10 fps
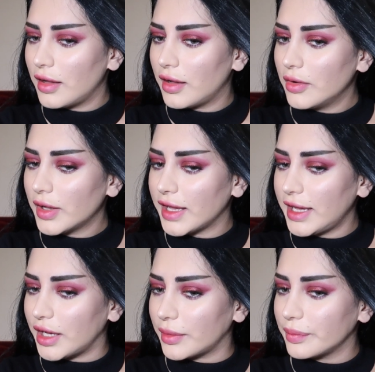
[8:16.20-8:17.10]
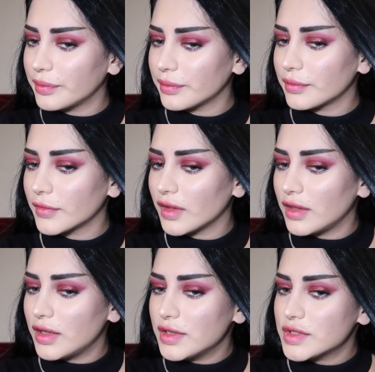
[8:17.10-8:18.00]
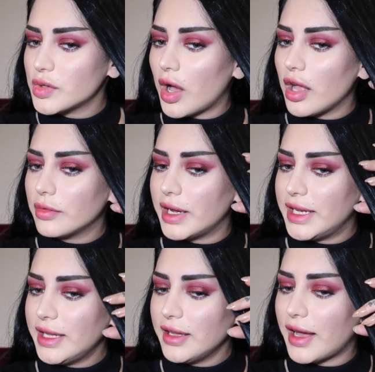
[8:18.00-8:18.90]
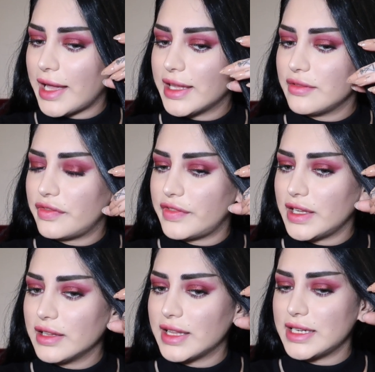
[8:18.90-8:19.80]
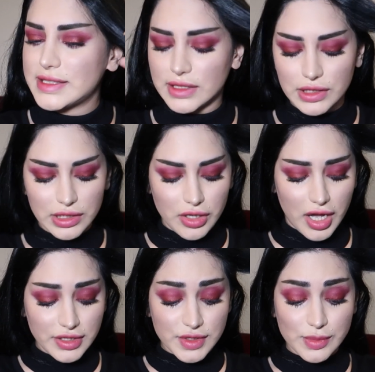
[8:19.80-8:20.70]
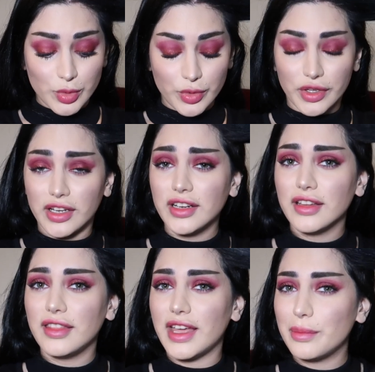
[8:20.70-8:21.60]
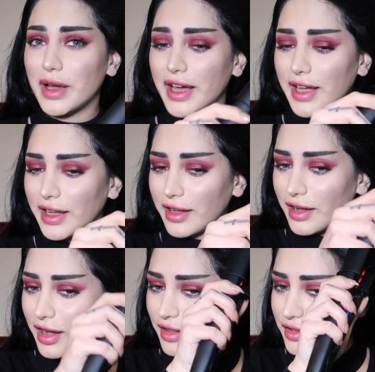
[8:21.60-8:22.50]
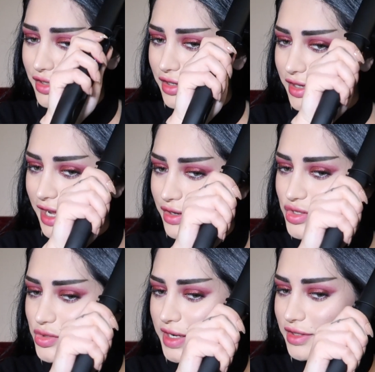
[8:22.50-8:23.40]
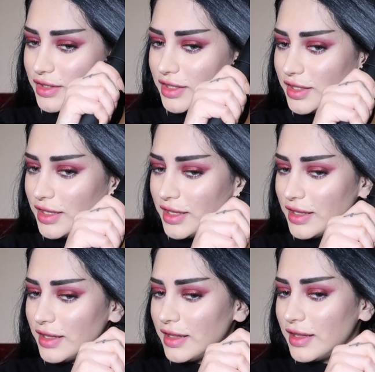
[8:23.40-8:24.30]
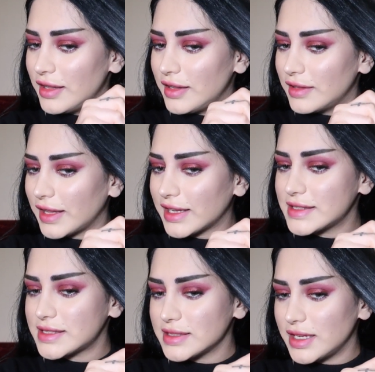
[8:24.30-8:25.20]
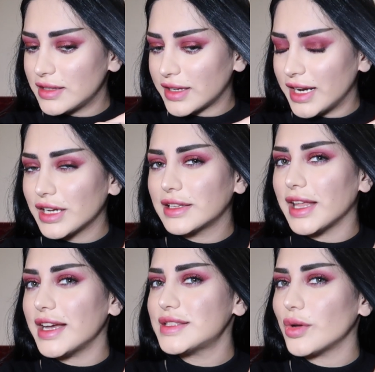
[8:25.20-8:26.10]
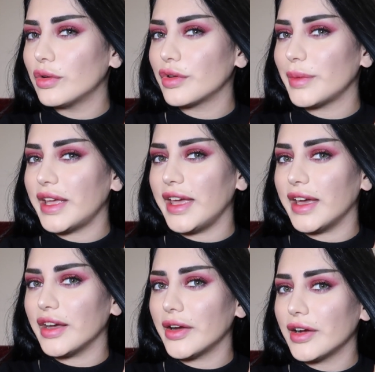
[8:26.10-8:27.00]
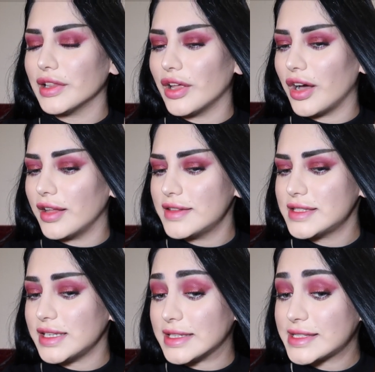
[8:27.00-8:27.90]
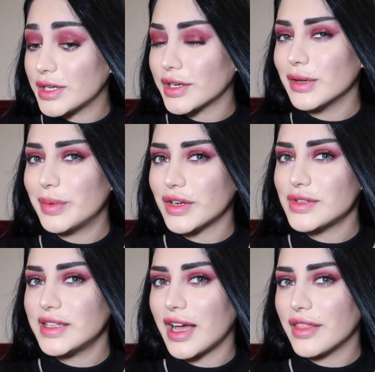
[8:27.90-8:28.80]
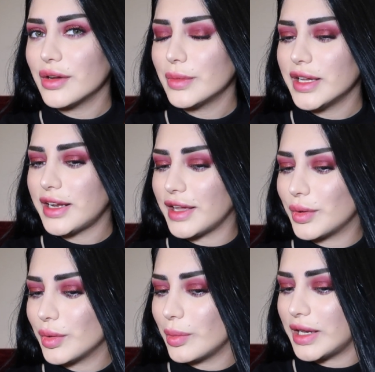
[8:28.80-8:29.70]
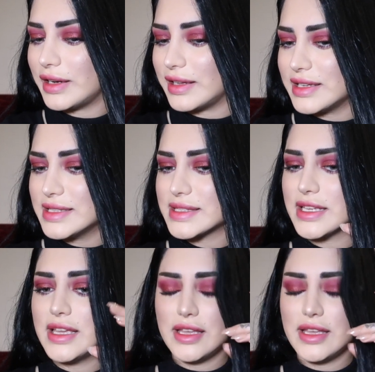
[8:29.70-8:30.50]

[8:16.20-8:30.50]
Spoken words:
Okay, so already I can feel that it's a lot smoother than my other hair straightener. Like it kind of glides over my hair a lot easier compared to the other one. I don't know what it is,